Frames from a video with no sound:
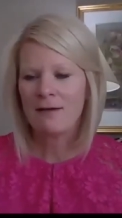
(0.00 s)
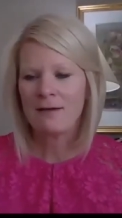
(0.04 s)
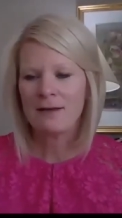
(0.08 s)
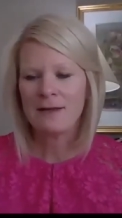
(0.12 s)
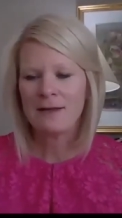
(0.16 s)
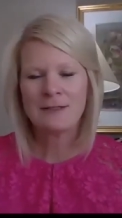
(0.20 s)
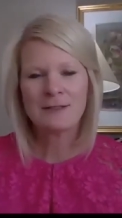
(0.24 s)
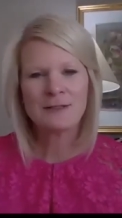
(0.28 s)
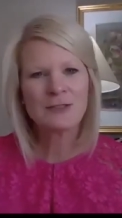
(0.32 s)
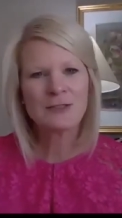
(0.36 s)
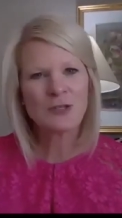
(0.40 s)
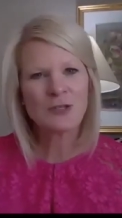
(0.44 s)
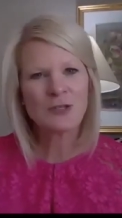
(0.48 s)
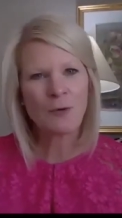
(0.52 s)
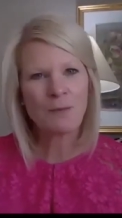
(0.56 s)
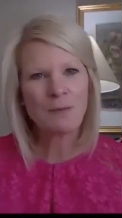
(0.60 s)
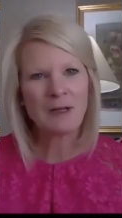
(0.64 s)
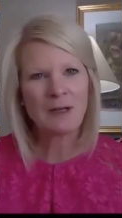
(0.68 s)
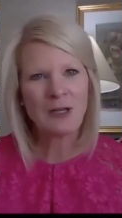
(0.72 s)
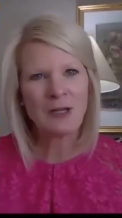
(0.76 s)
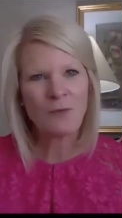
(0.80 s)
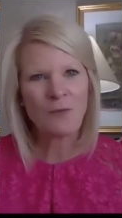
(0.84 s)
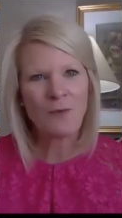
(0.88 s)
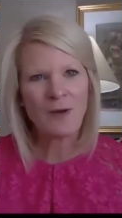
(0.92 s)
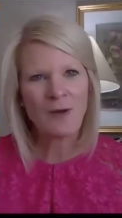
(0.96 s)
in so
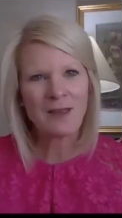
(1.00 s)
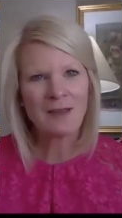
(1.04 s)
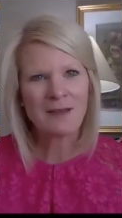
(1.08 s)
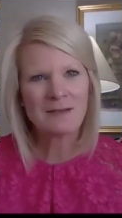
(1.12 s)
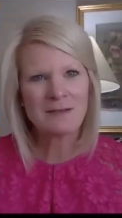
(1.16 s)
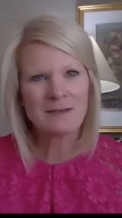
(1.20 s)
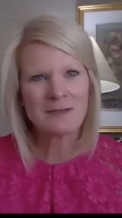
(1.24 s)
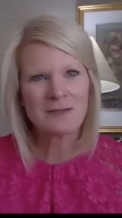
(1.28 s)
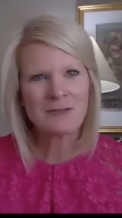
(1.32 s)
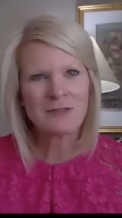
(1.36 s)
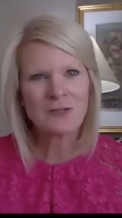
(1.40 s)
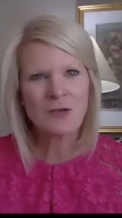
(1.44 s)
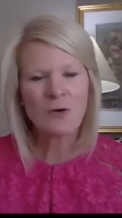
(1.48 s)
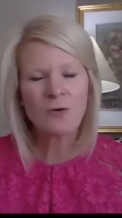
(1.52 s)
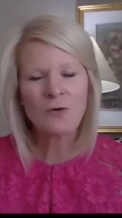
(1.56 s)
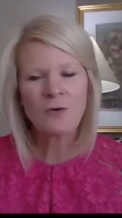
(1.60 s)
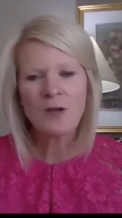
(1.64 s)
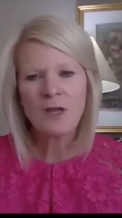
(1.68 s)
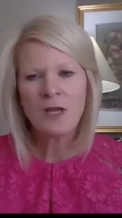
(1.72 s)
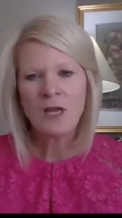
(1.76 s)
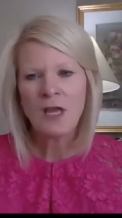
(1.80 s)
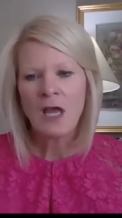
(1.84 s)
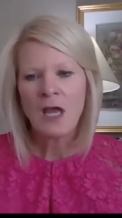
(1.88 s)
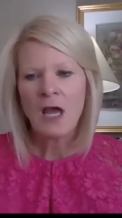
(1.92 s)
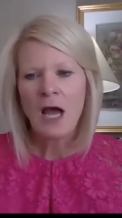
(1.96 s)
many ways? So
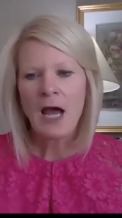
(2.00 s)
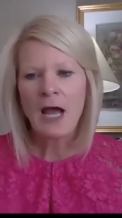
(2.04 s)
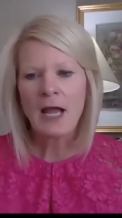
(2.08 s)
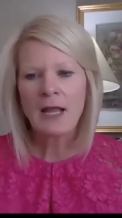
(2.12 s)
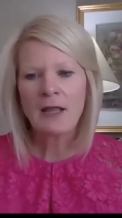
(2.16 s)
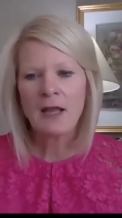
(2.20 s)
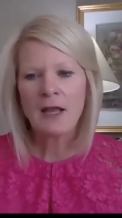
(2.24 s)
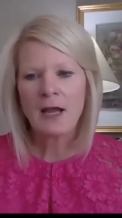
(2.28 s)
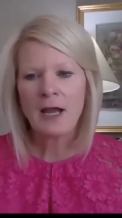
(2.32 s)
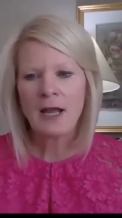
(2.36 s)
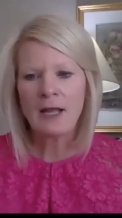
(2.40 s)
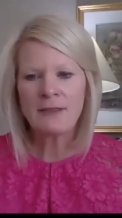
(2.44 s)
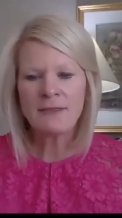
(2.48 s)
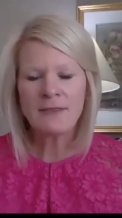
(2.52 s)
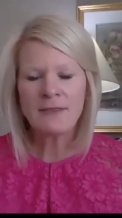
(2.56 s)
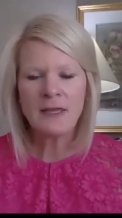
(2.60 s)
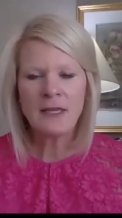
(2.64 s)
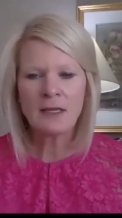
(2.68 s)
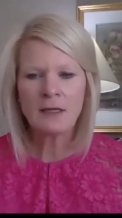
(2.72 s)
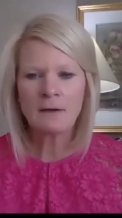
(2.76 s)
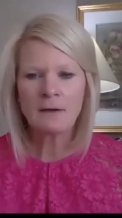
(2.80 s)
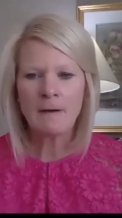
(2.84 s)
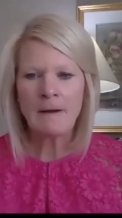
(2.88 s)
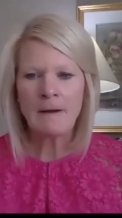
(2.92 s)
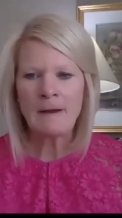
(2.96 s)
I
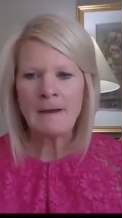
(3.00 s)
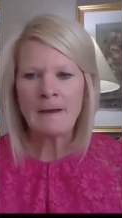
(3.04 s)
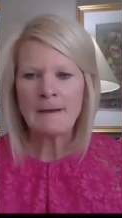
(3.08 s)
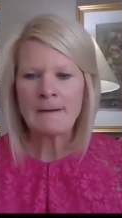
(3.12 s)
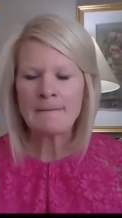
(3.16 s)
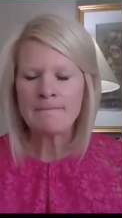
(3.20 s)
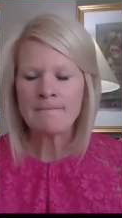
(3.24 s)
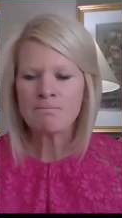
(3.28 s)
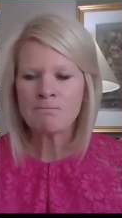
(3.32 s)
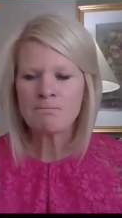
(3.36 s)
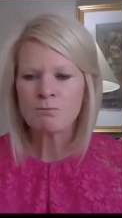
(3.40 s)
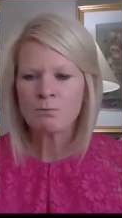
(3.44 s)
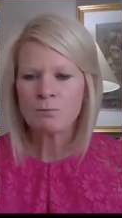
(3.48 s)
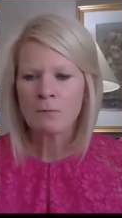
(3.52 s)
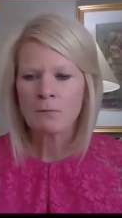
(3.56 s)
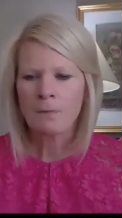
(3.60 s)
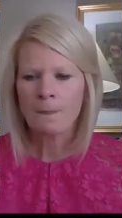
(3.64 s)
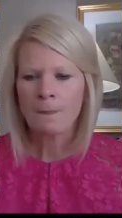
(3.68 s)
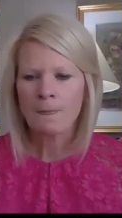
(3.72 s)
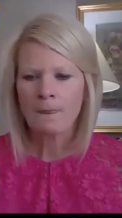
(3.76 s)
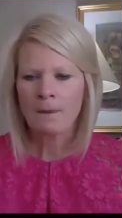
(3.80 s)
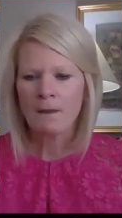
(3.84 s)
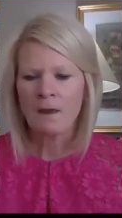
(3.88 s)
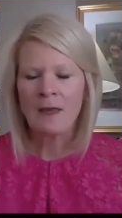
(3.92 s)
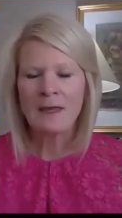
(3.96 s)
think
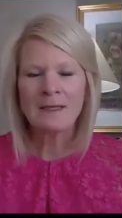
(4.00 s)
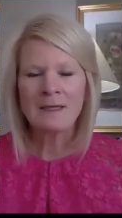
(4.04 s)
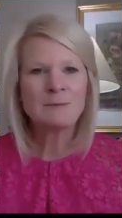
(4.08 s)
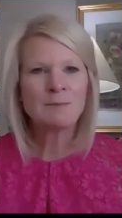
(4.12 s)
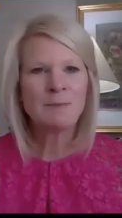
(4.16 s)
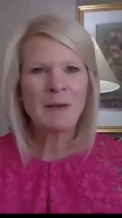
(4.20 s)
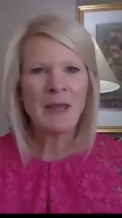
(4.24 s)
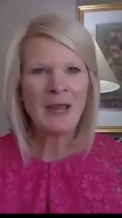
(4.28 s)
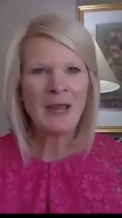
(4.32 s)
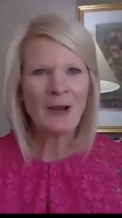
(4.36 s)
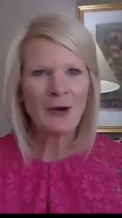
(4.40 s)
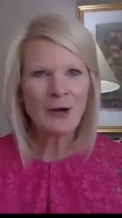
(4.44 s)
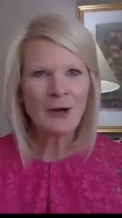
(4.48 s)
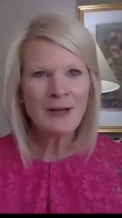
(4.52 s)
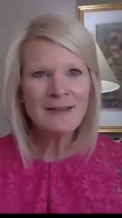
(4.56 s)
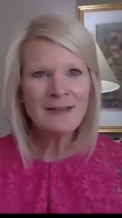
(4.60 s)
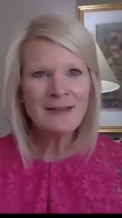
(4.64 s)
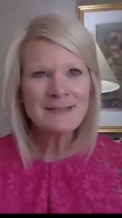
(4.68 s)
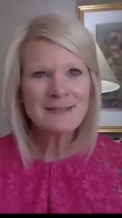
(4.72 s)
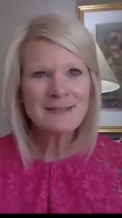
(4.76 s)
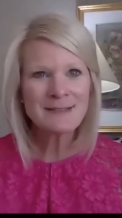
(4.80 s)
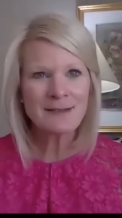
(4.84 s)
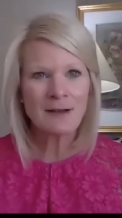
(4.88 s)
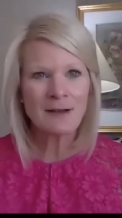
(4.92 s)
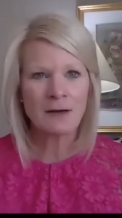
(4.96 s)
as
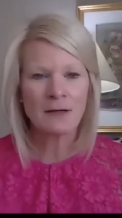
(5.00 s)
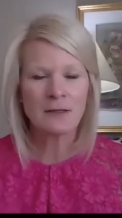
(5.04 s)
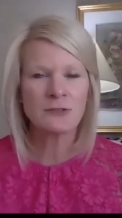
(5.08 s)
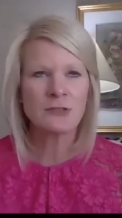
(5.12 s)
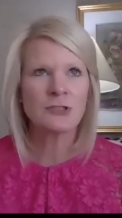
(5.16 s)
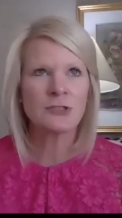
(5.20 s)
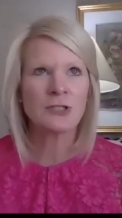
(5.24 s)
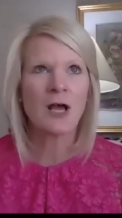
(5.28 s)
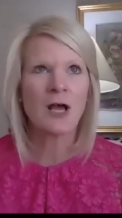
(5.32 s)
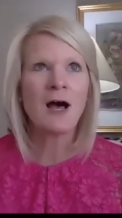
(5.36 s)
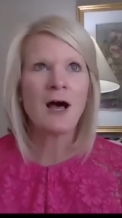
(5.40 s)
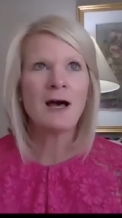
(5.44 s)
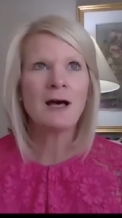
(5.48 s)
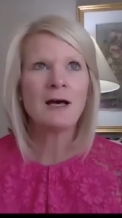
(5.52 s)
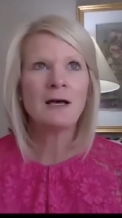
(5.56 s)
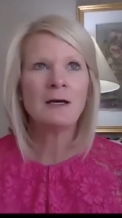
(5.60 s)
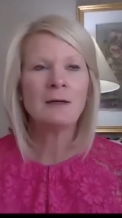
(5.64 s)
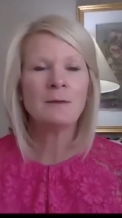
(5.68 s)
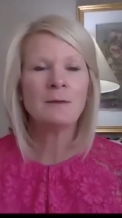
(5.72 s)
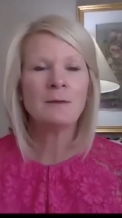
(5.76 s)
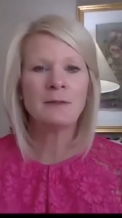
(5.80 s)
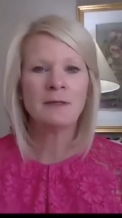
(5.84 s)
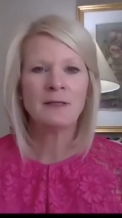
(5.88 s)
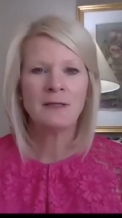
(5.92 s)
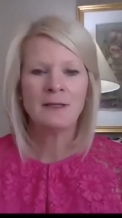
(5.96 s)
parents, our
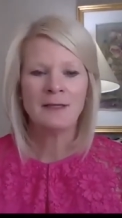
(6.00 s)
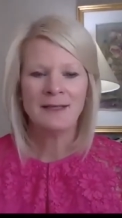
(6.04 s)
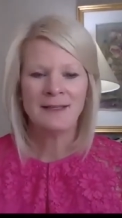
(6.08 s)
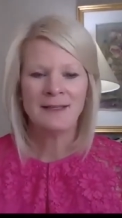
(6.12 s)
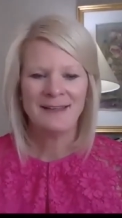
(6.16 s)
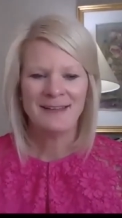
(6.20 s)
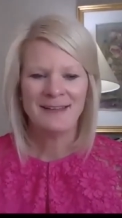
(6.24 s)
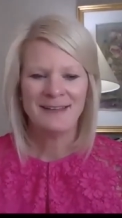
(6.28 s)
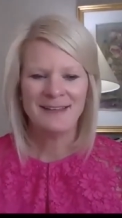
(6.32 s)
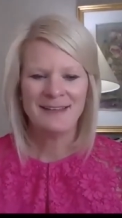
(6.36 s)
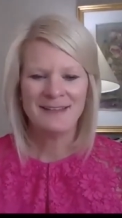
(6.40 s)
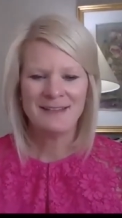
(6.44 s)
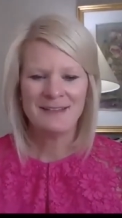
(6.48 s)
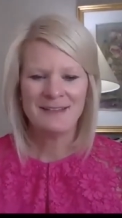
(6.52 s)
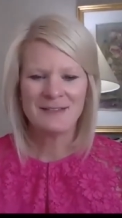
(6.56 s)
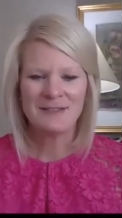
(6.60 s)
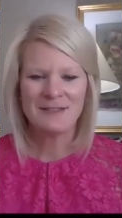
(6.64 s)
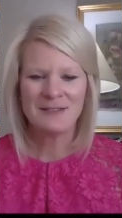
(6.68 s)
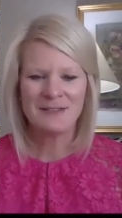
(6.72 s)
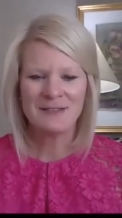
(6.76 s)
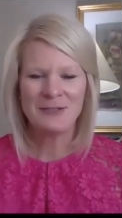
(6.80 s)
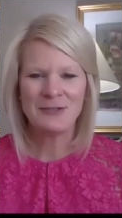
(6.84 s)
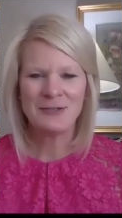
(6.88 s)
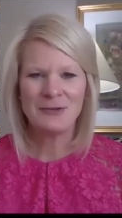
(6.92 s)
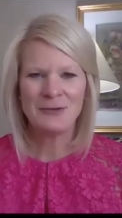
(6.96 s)
job is
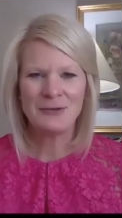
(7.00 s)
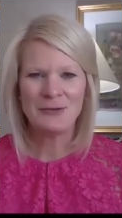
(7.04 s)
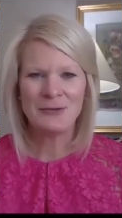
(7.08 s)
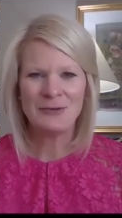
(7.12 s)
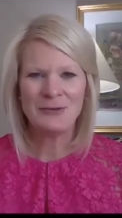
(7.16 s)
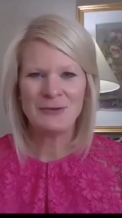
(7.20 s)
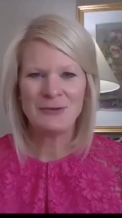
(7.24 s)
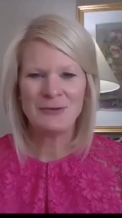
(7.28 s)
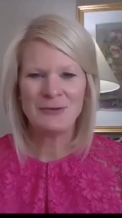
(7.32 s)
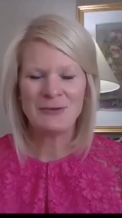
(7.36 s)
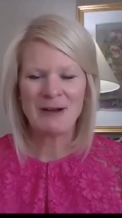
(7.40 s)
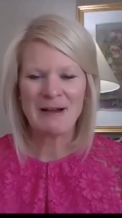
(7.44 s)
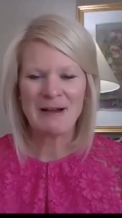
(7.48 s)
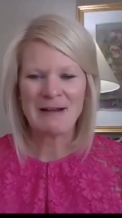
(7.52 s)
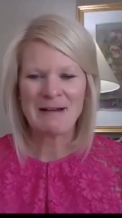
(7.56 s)
to